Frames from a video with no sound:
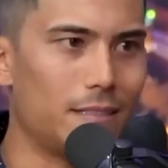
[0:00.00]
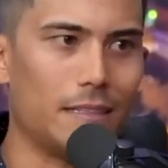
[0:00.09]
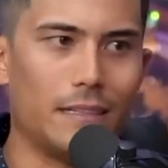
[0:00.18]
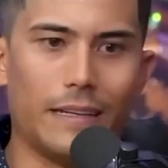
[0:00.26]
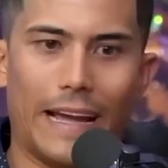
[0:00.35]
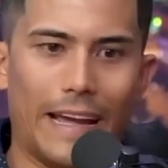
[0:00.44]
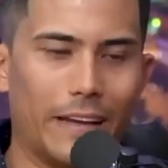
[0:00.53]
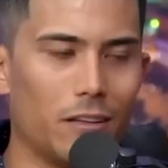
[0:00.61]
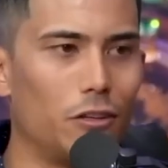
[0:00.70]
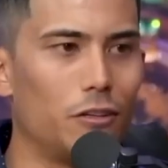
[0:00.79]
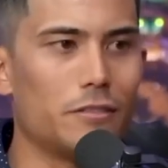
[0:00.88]
and
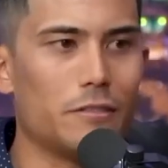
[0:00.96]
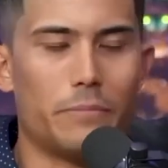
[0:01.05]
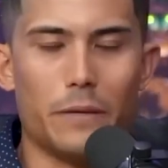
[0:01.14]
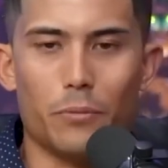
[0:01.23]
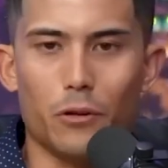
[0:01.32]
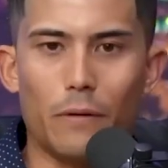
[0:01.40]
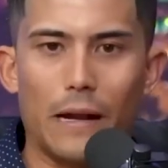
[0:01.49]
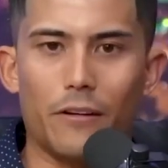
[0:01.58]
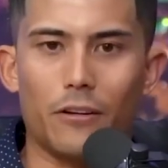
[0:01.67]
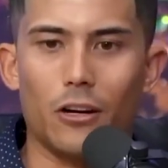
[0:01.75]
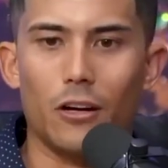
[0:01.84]
handlers and people
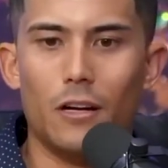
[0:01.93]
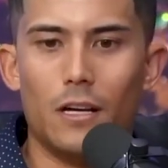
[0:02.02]
around her,